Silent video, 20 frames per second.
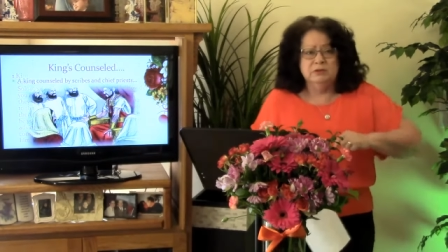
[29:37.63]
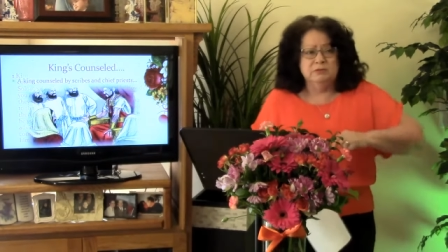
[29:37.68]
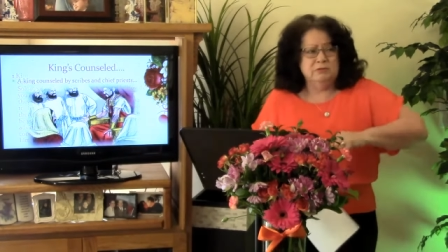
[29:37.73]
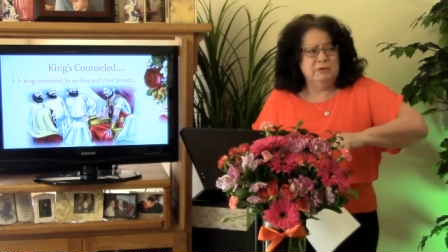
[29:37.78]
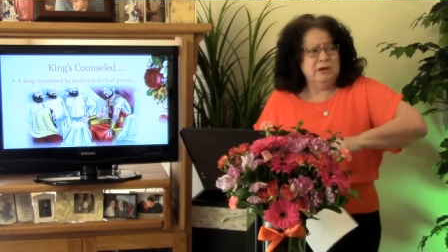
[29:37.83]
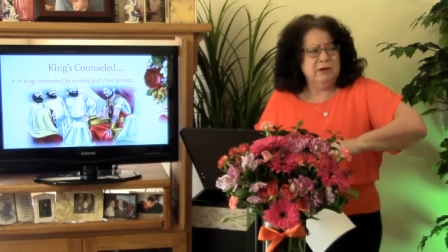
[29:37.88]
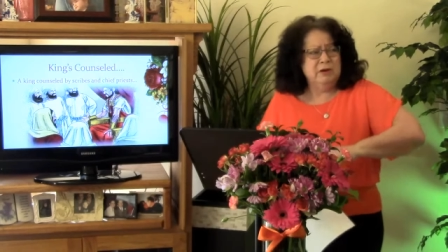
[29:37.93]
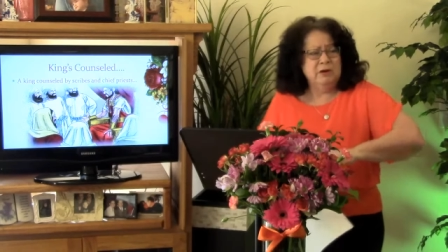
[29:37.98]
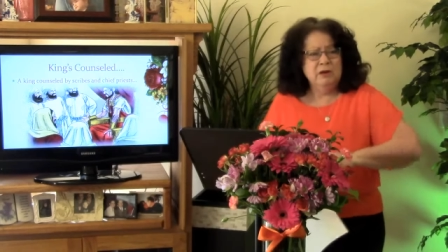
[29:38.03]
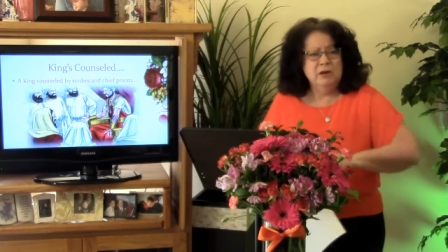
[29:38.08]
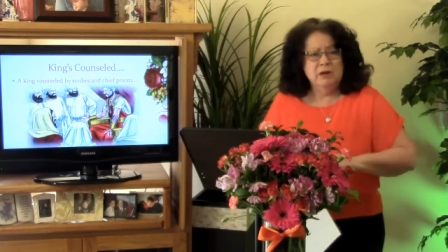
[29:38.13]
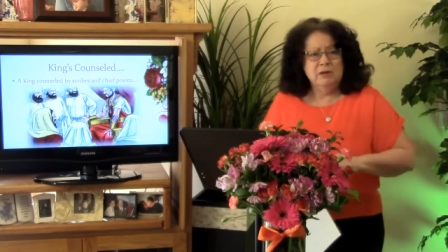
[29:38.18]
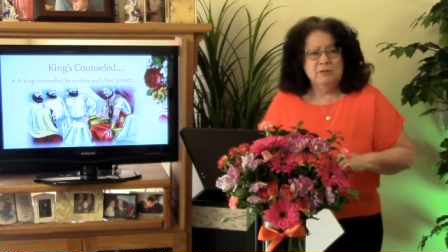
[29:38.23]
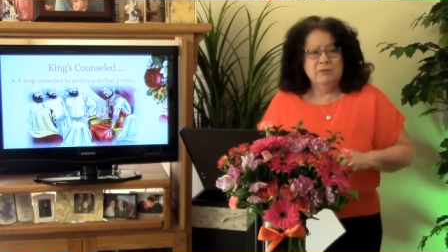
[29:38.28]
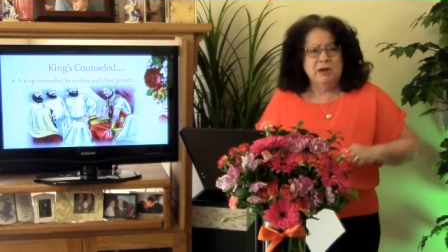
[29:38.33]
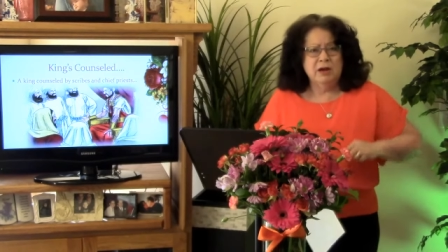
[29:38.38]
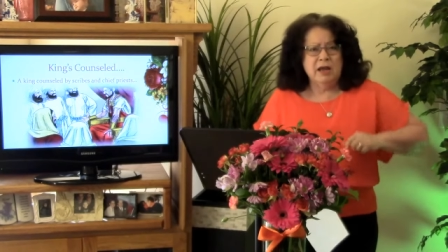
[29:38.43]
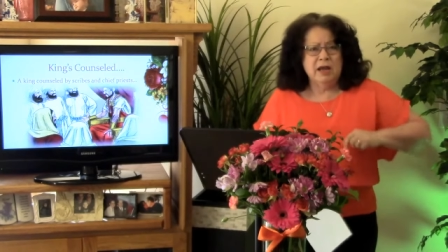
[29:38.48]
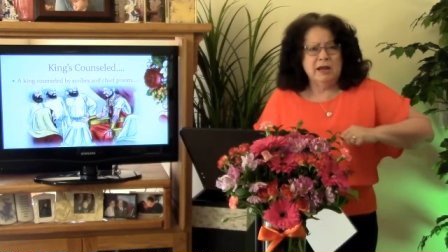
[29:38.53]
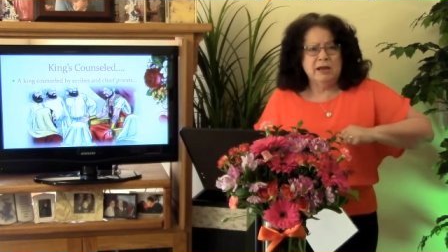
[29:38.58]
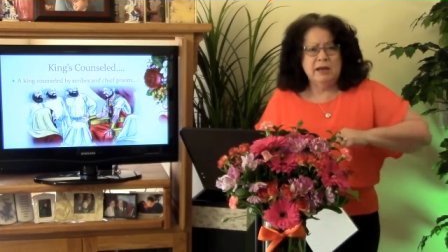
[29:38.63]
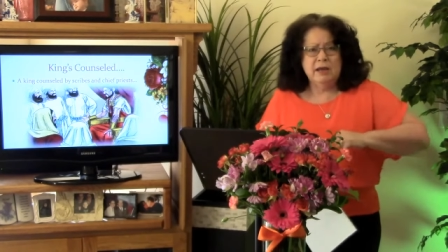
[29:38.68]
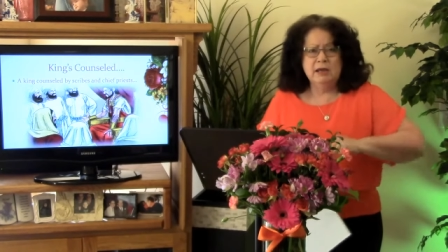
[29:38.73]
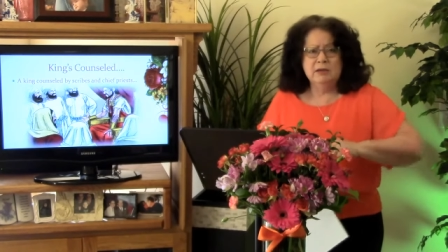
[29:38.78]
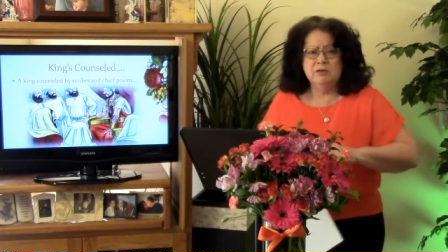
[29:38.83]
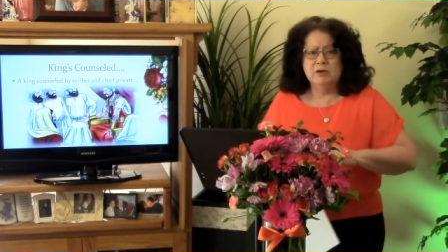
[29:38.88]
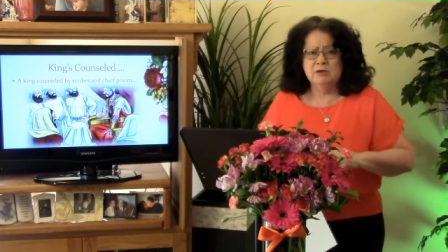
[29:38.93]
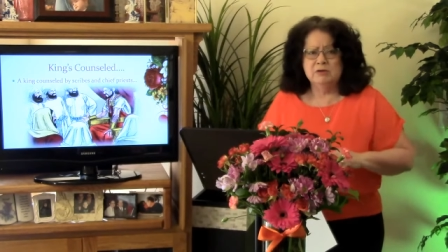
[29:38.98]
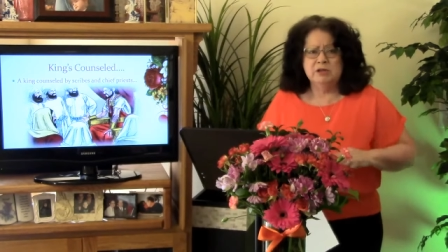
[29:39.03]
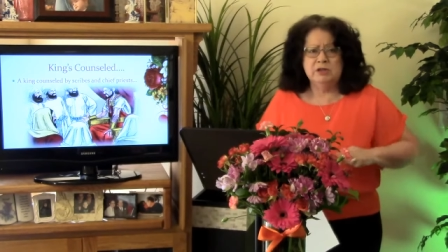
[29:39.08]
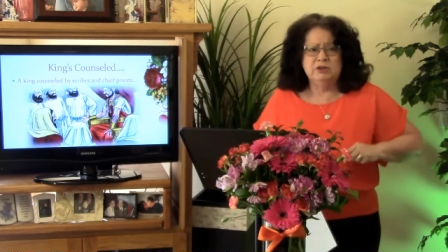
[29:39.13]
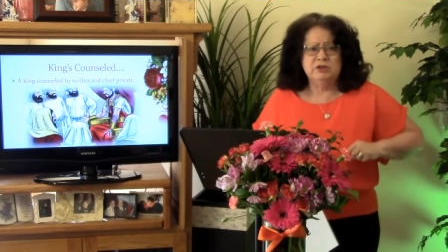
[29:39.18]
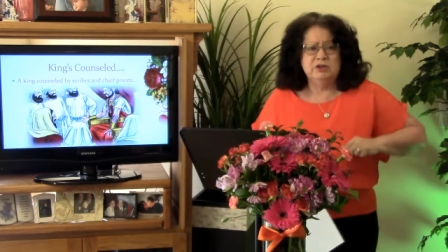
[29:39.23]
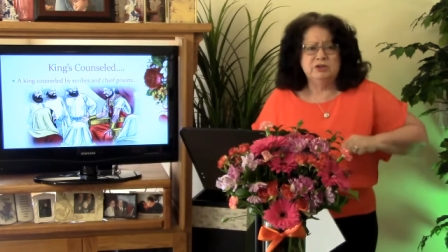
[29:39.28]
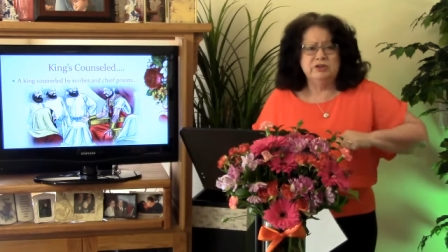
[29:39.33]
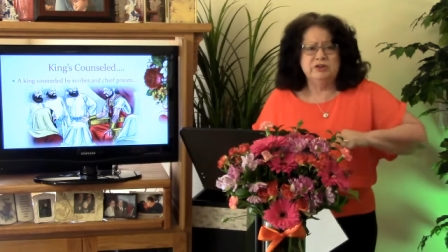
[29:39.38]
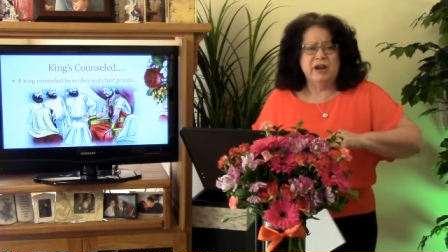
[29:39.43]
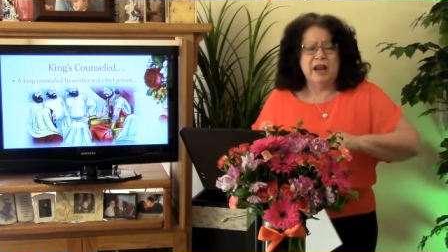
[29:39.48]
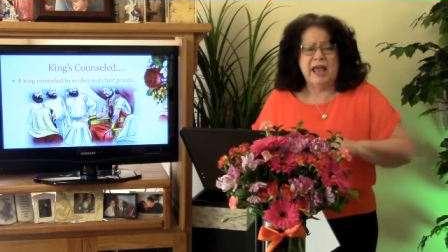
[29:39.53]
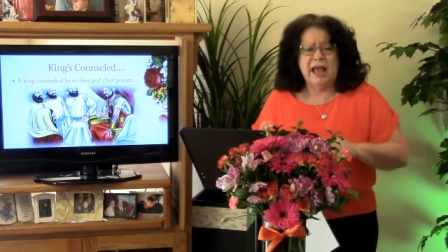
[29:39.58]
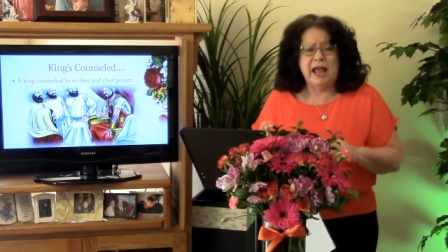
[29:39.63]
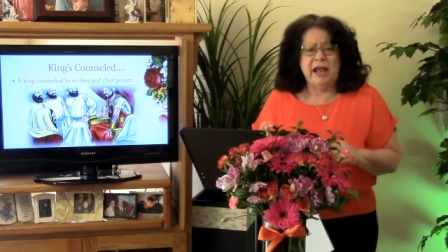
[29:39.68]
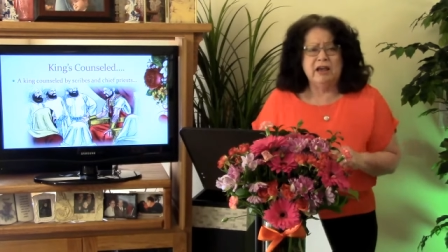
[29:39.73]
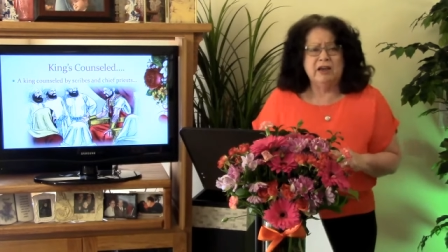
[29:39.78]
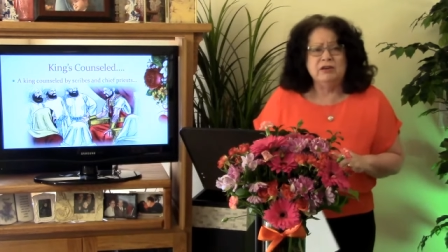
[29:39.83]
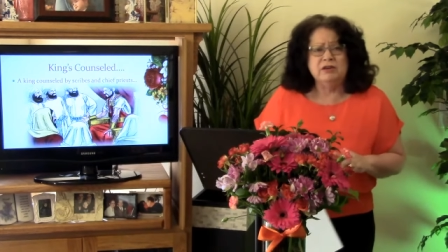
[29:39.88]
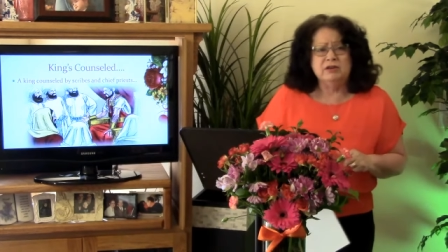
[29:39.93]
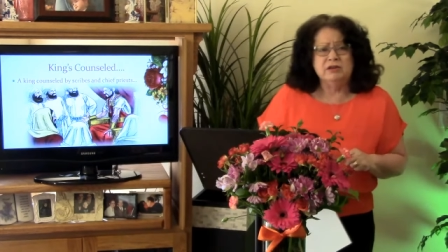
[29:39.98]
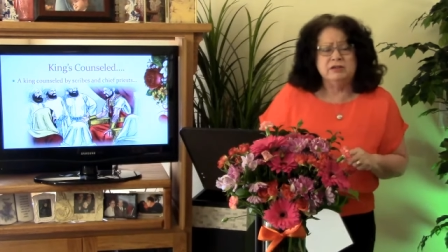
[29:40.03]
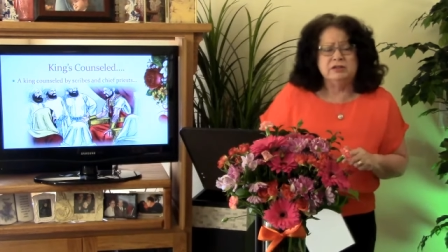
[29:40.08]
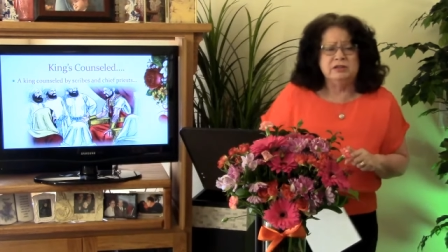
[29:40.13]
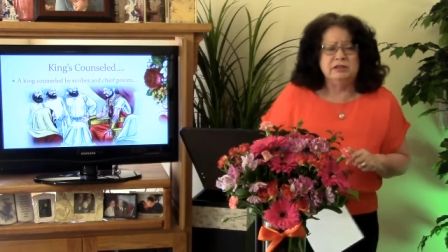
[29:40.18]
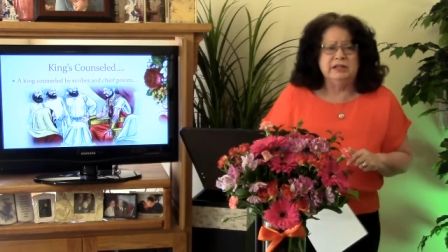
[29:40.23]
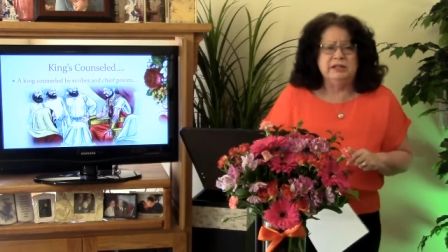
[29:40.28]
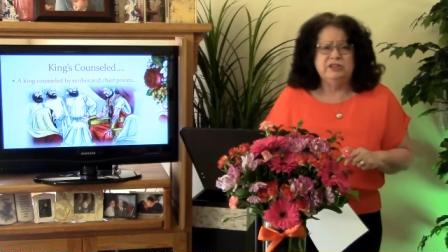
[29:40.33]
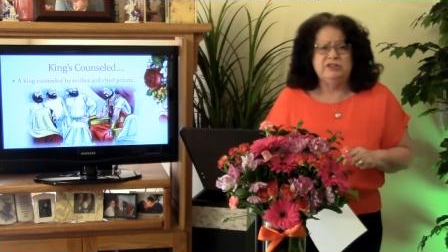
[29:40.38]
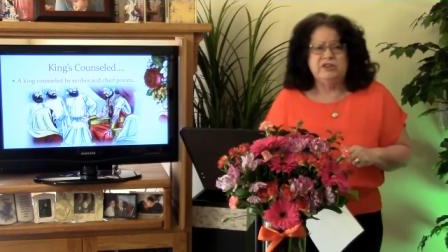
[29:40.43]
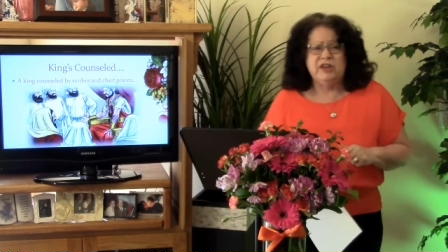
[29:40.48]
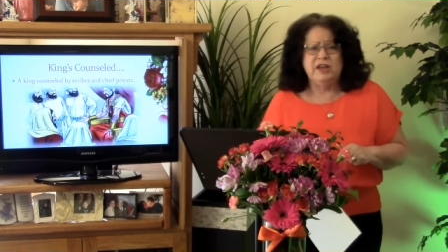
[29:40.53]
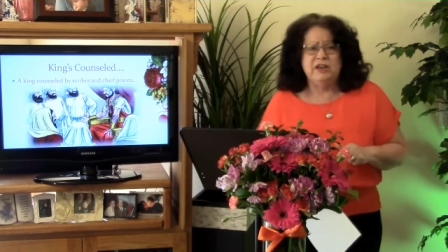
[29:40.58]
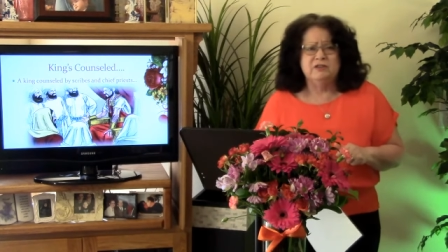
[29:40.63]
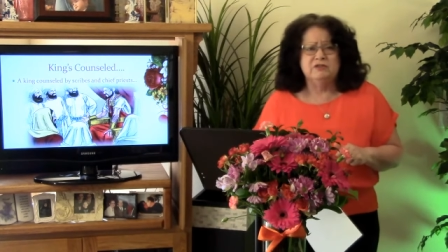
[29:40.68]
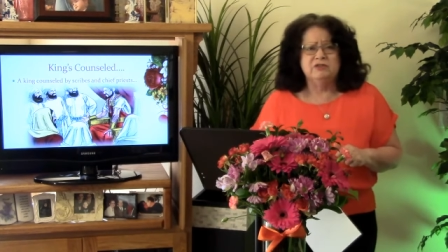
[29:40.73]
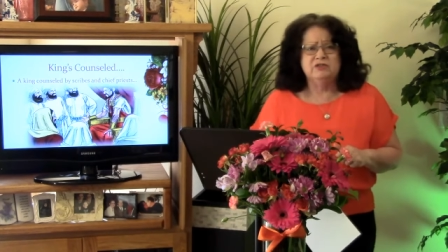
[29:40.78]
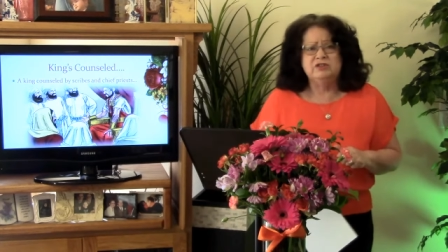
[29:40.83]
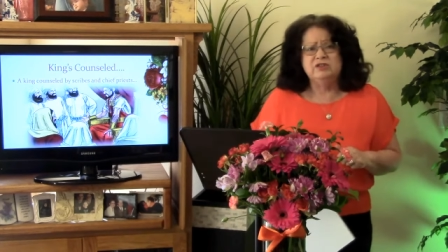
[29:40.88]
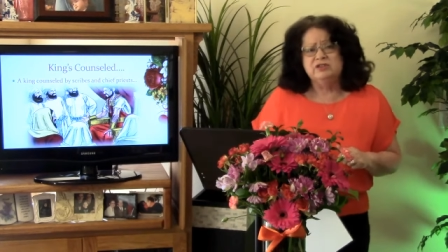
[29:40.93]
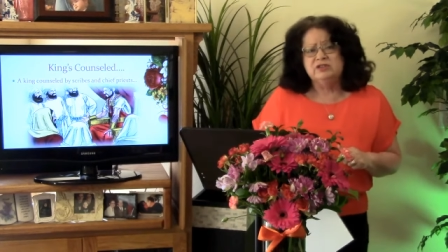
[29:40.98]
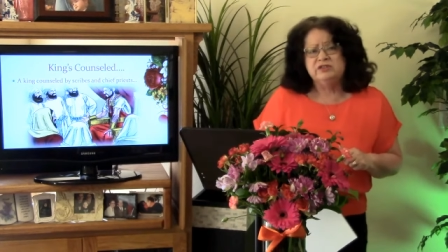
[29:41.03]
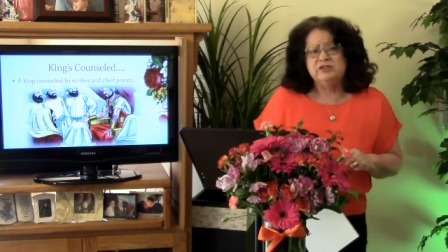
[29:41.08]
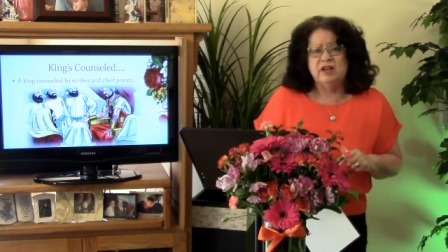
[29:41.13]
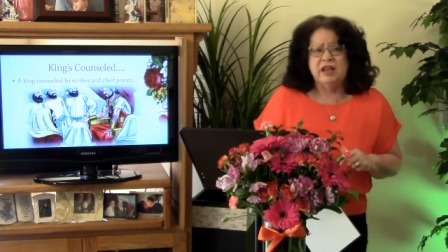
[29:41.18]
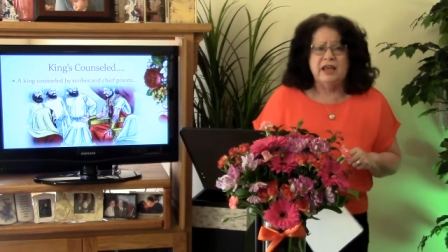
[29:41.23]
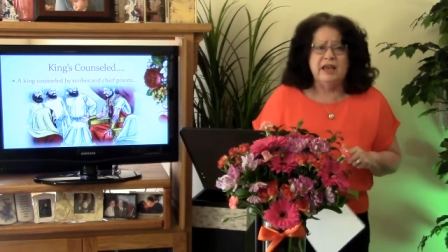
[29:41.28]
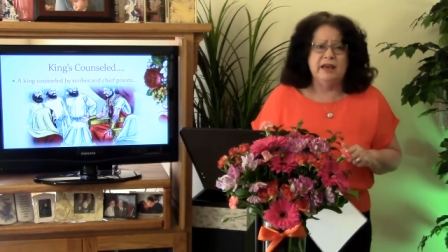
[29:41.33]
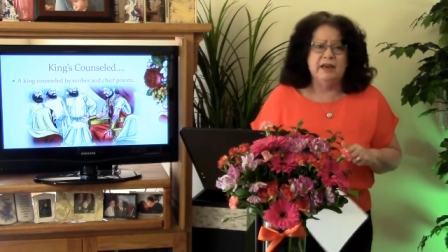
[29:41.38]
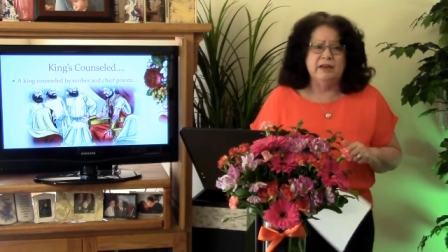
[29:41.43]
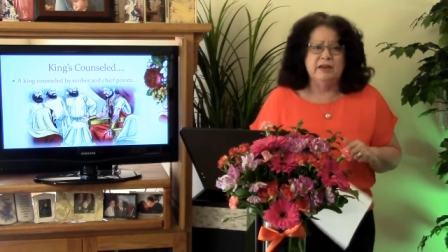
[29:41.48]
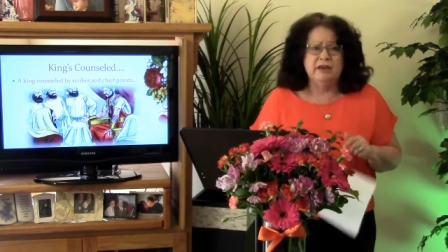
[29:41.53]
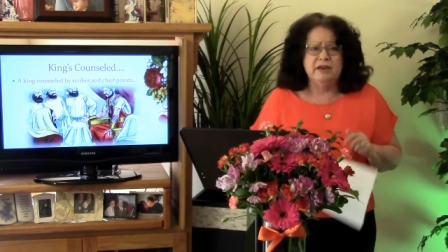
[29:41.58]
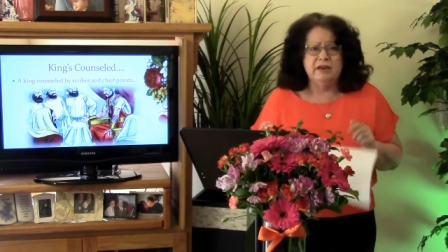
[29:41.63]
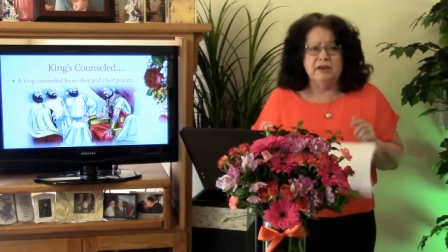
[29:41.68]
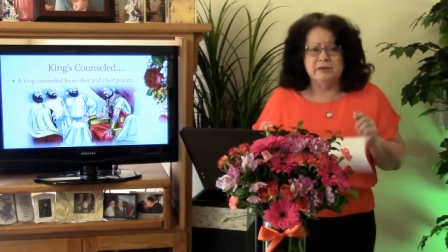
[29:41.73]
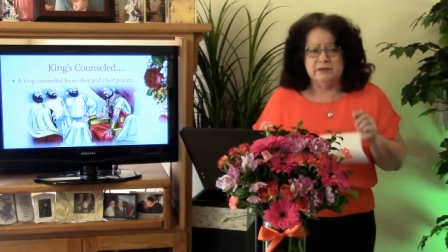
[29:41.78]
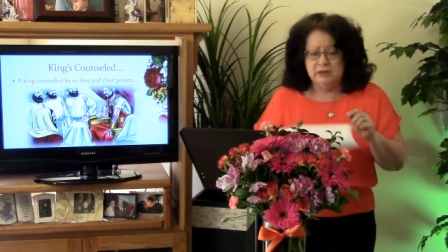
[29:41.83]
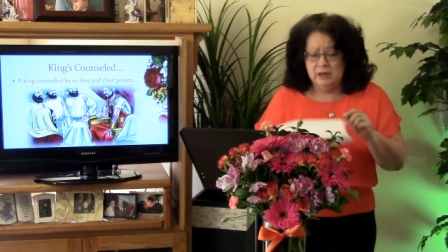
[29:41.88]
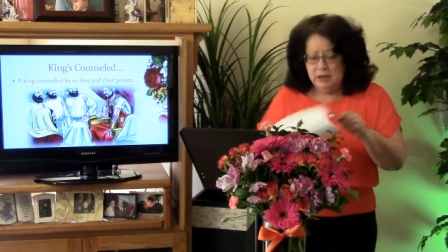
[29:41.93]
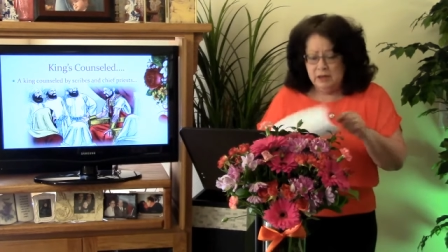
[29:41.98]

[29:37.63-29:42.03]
We're, we're like him because he's just like us and he sounds just like us.